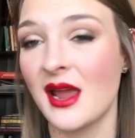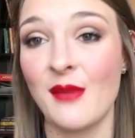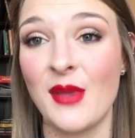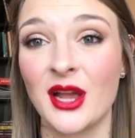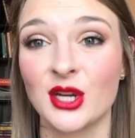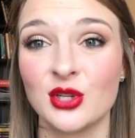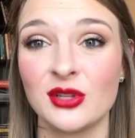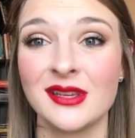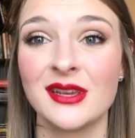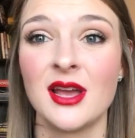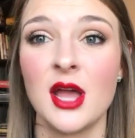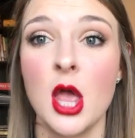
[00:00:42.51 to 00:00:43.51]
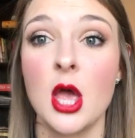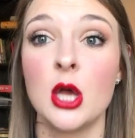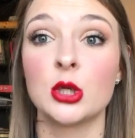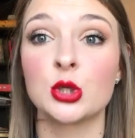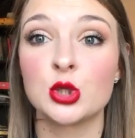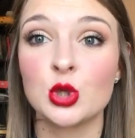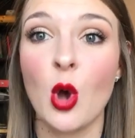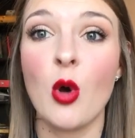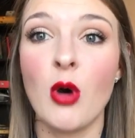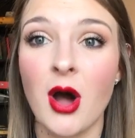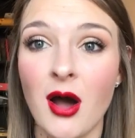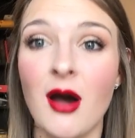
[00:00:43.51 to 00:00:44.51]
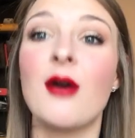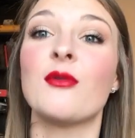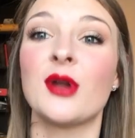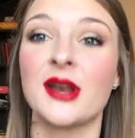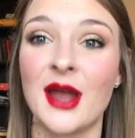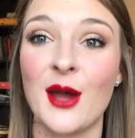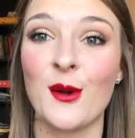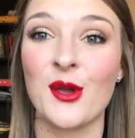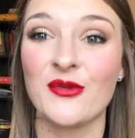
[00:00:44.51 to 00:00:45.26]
I'm actually so hot right now.